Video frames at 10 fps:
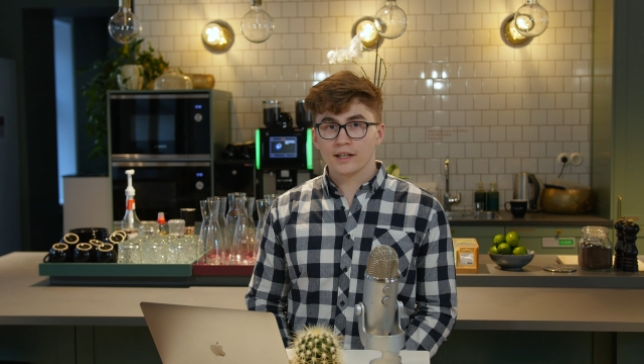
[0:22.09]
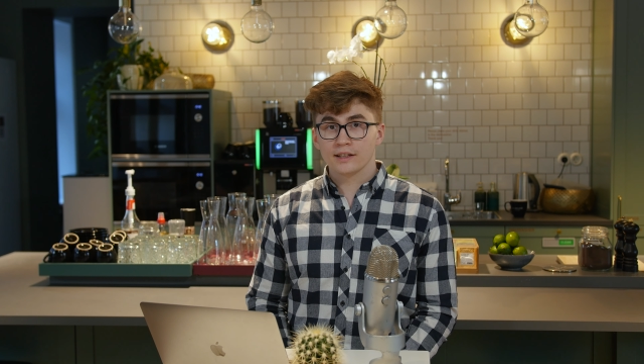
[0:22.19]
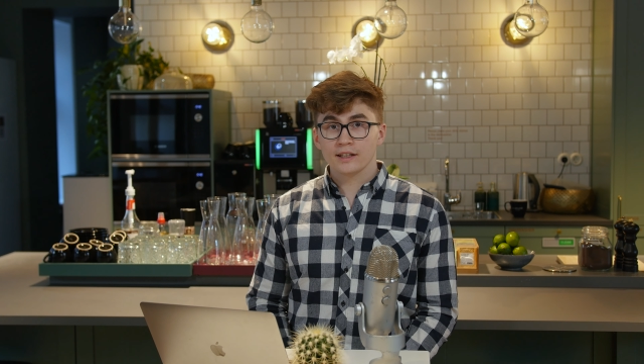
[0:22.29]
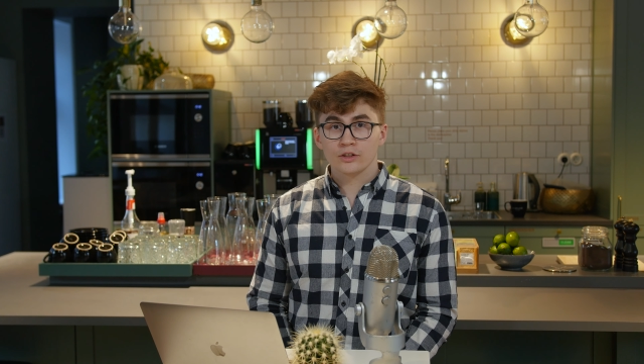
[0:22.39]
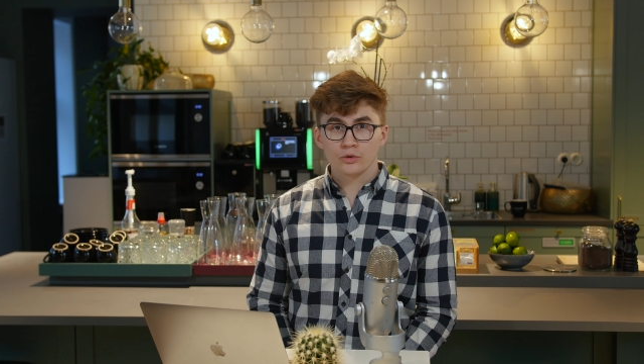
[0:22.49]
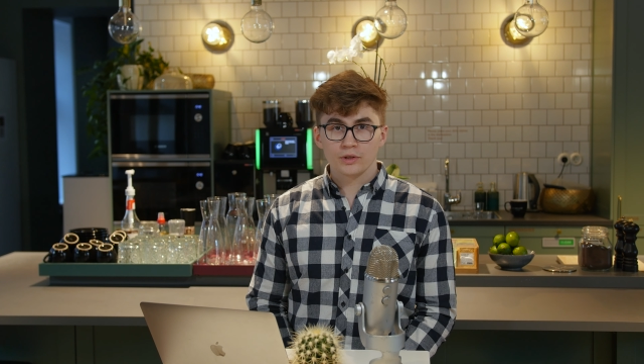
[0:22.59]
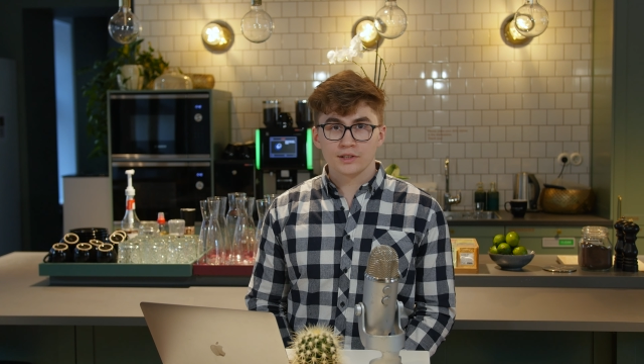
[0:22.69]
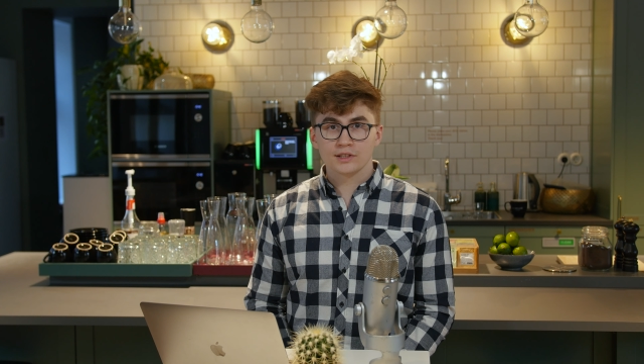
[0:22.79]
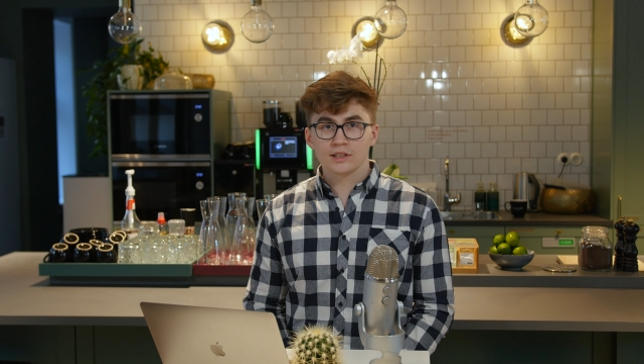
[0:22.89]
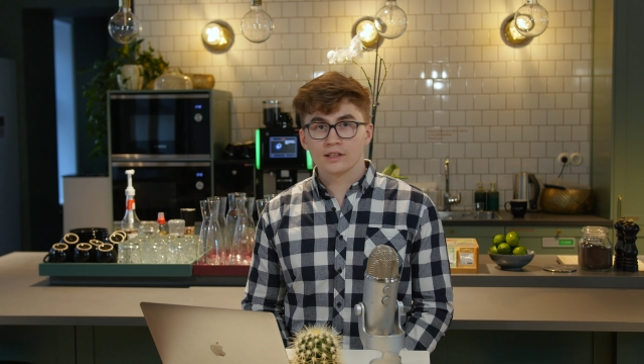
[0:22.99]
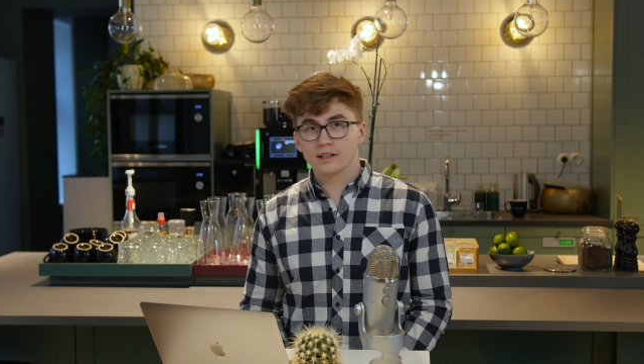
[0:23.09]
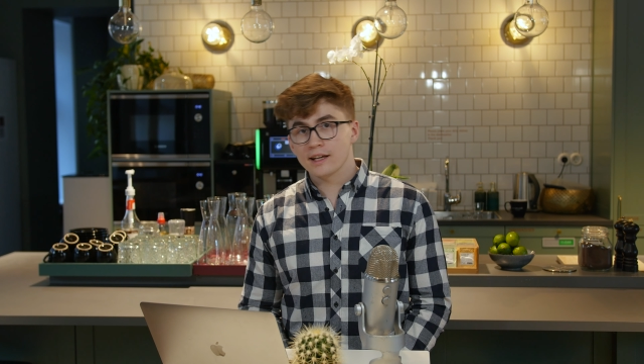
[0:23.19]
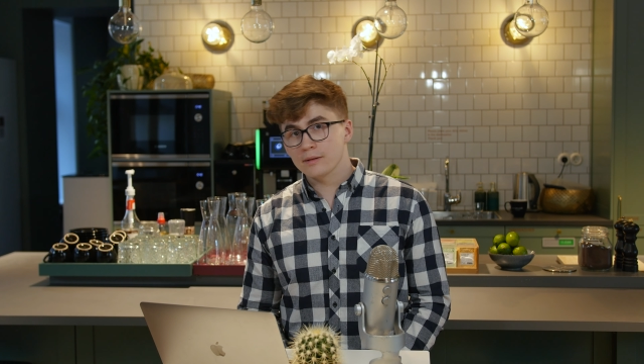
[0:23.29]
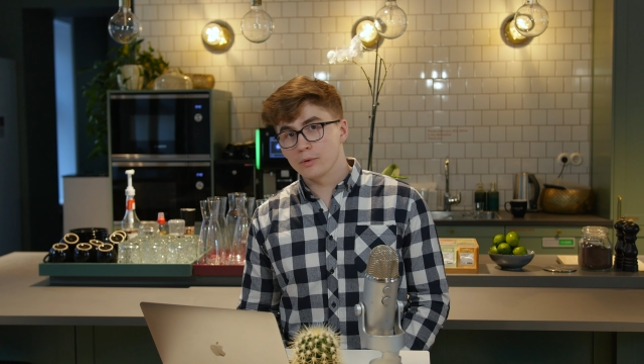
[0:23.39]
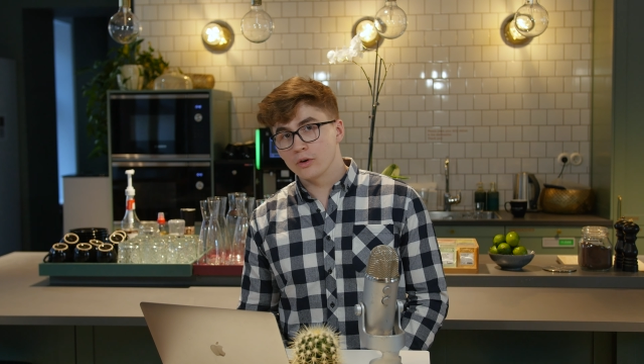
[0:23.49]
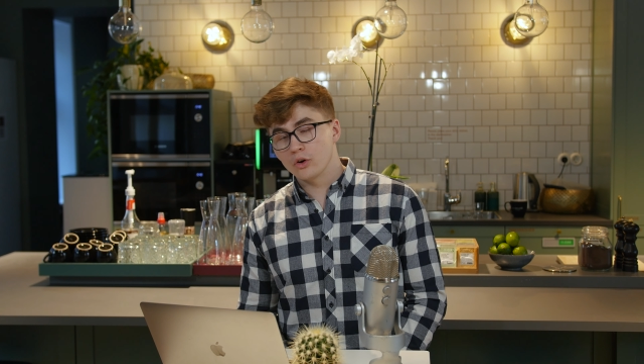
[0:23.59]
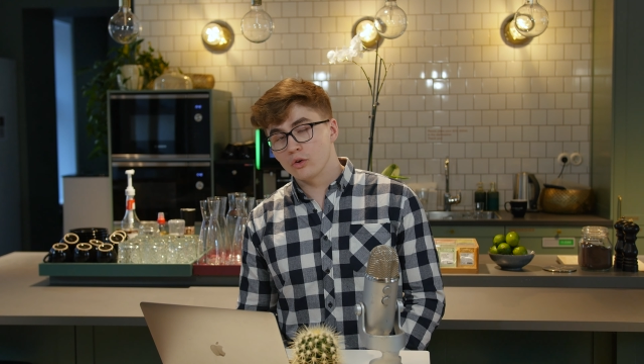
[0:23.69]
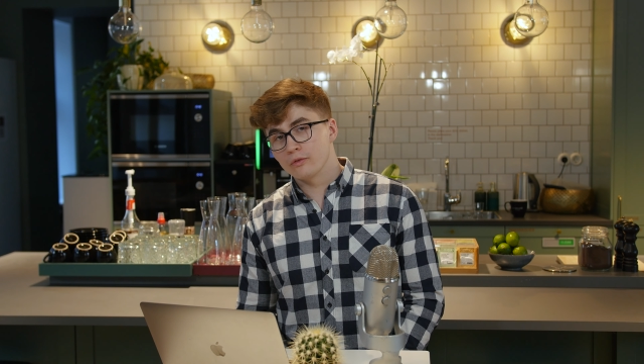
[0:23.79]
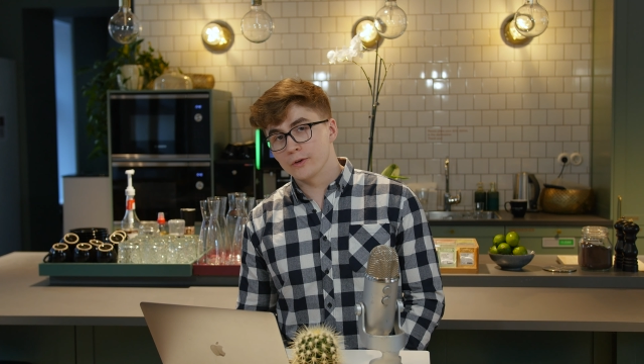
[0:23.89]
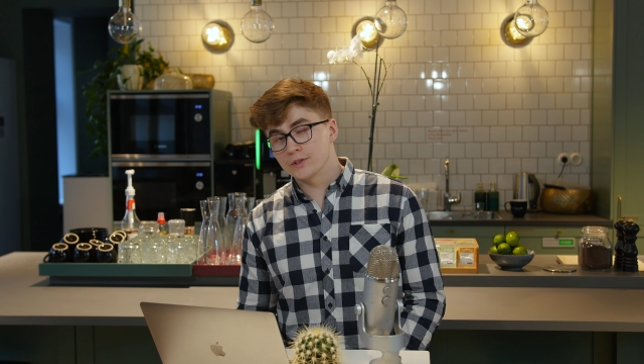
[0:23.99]
and increase in labor
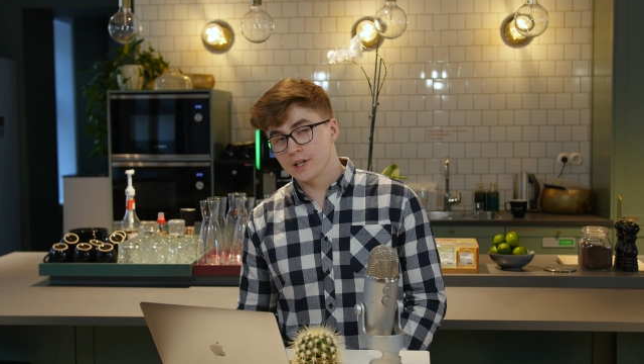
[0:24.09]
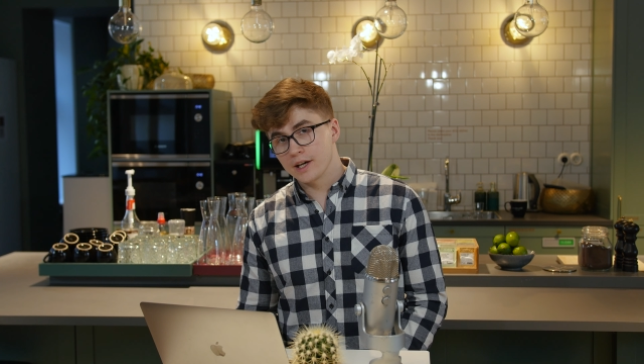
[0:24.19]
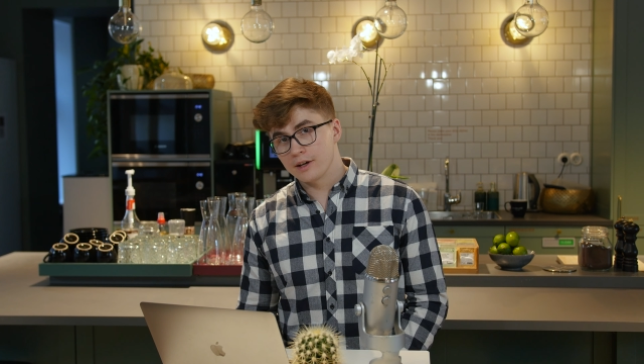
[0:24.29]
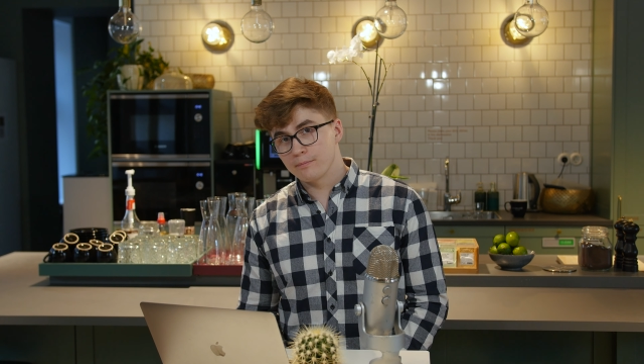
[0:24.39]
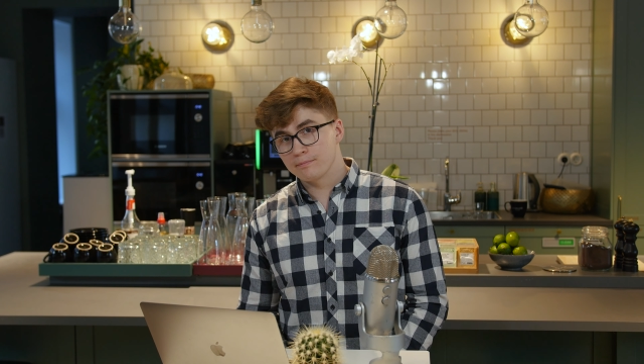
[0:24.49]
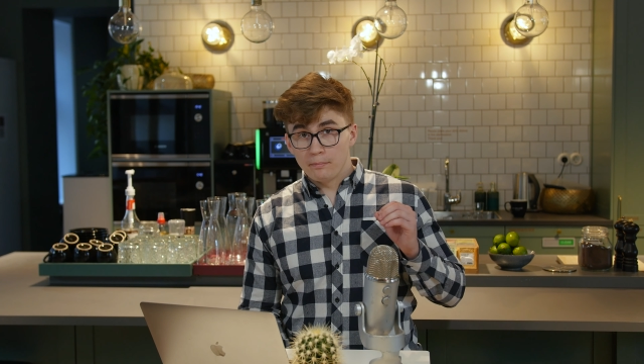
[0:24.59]
over time.